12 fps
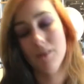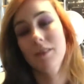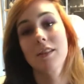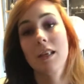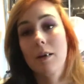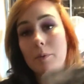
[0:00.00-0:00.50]

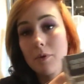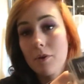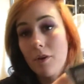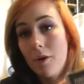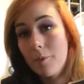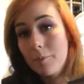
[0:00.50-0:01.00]
Yeah, we
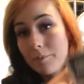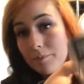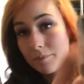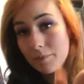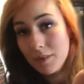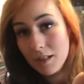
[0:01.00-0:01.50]
got
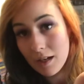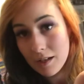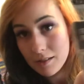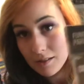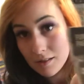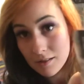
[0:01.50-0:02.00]

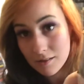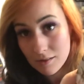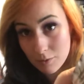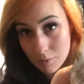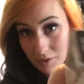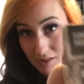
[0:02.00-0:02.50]
lightest.
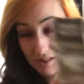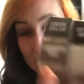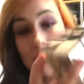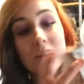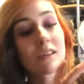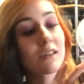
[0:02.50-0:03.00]

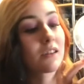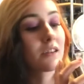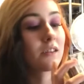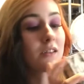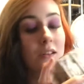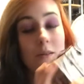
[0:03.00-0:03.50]

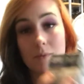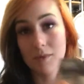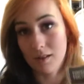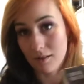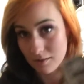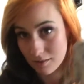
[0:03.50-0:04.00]
Seems
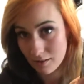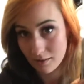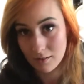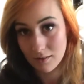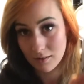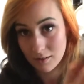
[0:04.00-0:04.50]
like the second
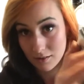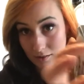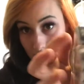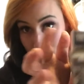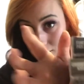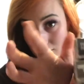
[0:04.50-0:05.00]

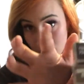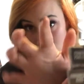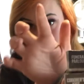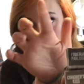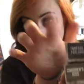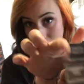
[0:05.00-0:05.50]
lightest.
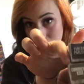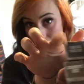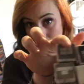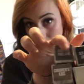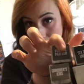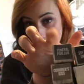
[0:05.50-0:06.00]

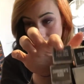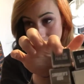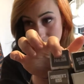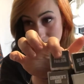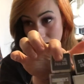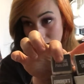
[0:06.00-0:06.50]

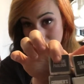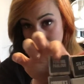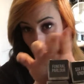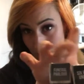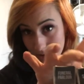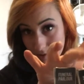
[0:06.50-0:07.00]
Second
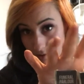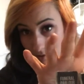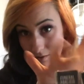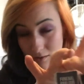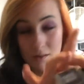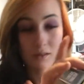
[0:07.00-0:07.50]

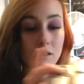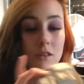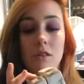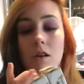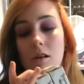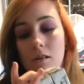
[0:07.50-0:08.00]
darkest, and the
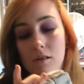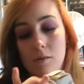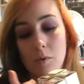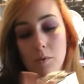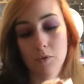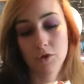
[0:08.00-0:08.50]
darkest
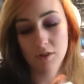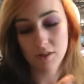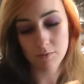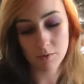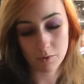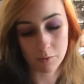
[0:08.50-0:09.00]
one, which
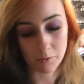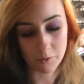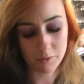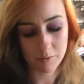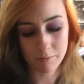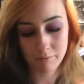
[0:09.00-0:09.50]
seems almost
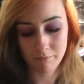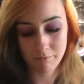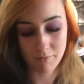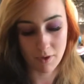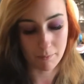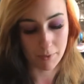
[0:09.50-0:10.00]

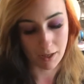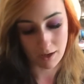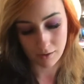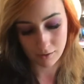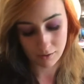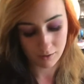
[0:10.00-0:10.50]
black.